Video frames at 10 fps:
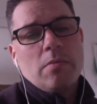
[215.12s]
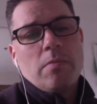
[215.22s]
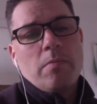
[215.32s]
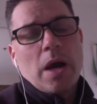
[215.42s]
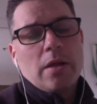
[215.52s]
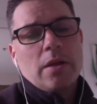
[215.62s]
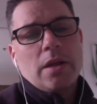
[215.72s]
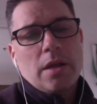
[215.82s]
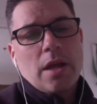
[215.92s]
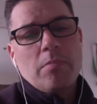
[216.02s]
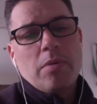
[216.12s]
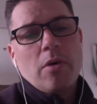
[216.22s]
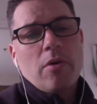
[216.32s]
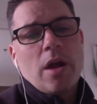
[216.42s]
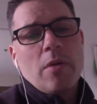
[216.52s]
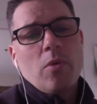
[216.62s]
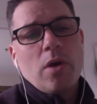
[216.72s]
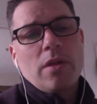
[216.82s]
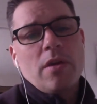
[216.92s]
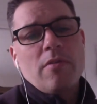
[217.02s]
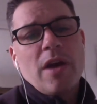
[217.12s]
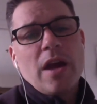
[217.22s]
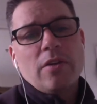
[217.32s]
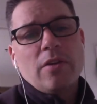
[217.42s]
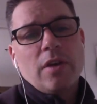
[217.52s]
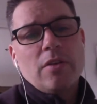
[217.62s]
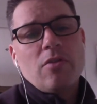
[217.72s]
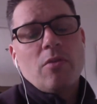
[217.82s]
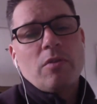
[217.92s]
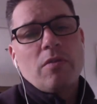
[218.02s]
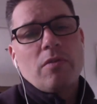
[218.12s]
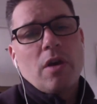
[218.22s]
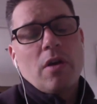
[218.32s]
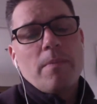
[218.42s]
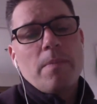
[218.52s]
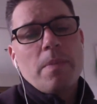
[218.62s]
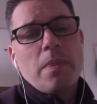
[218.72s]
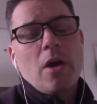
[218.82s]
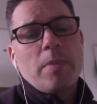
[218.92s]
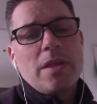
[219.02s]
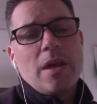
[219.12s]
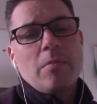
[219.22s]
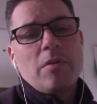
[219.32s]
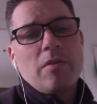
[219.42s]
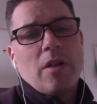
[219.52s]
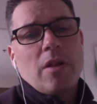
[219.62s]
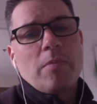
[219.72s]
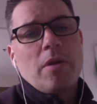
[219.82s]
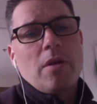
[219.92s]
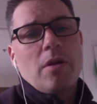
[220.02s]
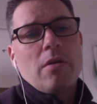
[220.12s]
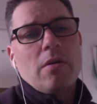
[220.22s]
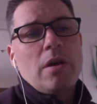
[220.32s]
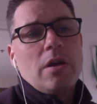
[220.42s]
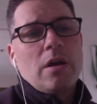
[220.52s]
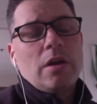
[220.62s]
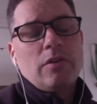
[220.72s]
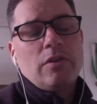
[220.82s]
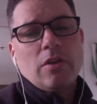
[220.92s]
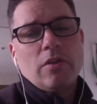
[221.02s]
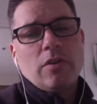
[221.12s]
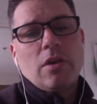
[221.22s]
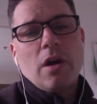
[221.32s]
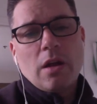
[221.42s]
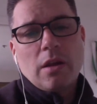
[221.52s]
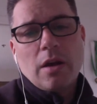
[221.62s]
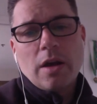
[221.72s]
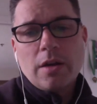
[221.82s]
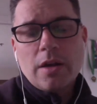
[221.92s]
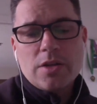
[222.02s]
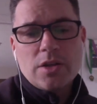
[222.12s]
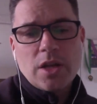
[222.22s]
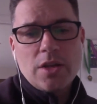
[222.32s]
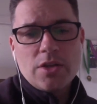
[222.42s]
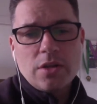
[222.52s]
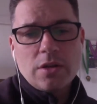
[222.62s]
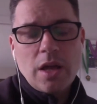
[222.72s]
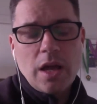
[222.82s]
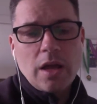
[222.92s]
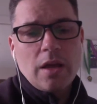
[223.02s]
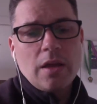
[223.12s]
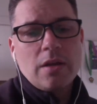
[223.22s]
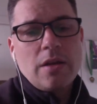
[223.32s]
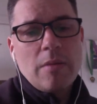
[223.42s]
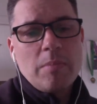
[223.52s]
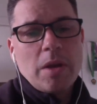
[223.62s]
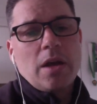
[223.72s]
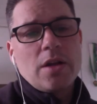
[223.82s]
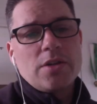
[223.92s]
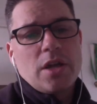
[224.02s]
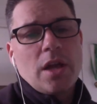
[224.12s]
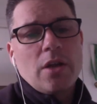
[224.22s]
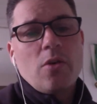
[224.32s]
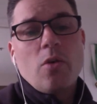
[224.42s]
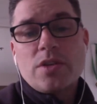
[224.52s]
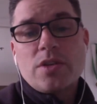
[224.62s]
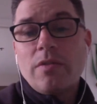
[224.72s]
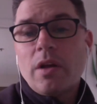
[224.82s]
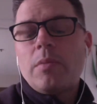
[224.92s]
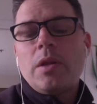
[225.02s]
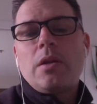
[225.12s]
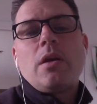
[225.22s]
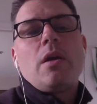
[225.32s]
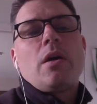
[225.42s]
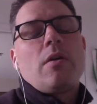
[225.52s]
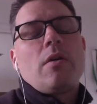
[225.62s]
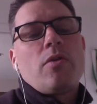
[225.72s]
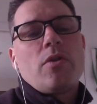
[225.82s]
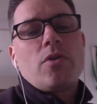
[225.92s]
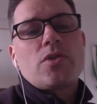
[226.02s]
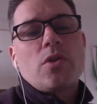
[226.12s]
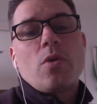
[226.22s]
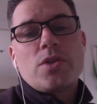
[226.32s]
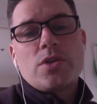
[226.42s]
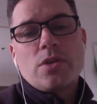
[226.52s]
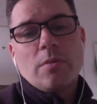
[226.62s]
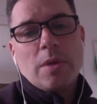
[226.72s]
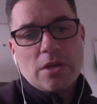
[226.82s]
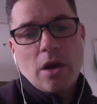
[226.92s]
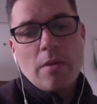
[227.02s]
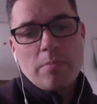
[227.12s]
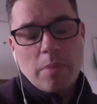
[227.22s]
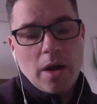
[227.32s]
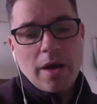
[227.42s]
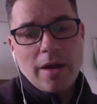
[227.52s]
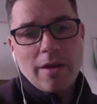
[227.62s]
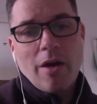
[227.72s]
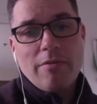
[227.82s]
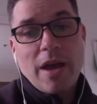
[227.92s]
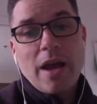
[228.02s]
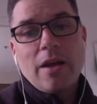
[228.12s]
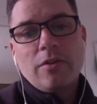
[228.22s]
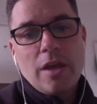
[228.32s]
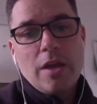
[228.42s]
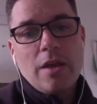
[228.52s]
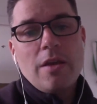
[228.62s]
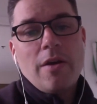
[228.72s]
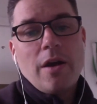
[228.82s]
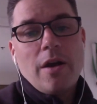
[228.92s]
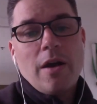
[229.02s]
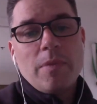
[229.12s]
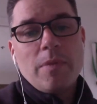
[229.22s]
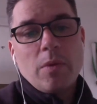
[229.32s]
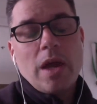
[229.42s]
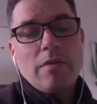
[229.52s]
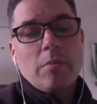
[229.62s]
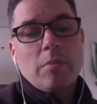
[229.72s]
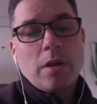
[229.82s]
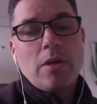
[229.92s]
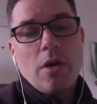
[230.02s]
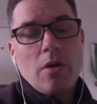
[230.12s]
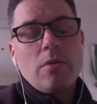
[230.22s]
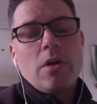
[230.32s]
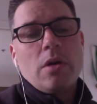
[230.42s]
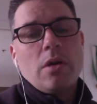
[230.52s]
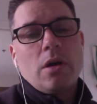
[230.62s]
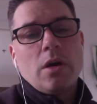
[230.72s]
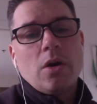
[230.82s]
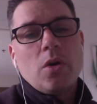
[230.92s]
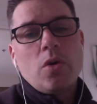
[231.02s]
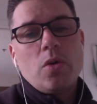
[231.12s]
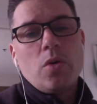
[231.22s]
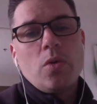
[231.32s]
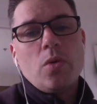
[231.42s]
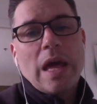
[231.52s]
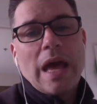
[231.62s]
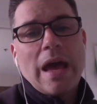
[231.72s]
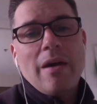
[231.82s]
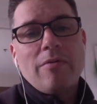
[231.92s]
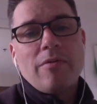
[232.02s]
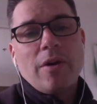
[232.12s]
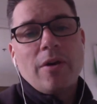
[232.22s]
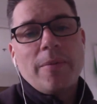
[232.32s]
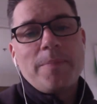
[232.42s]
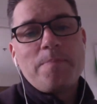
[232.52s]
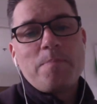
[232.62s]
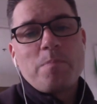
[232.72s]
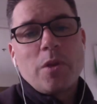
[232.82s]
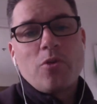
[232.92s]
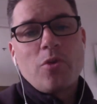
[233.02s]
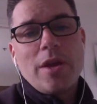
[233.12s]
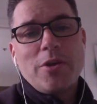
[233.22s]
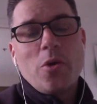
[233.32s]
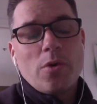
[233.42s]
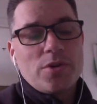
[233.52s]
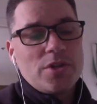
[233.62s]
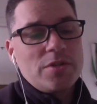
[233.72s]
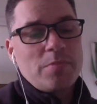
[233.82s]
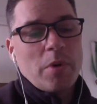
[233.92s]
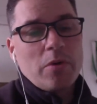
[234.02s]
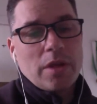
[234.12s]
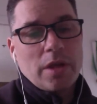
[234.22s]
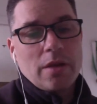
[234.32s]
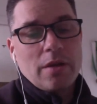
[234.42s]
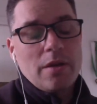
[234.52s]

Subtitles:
piloting a program with their faculty in terms of helping them develop their skills in online education and pedagogy and course development. Those courses are going to be taught by our faculty that we have at Oplerno, who have created courses both in,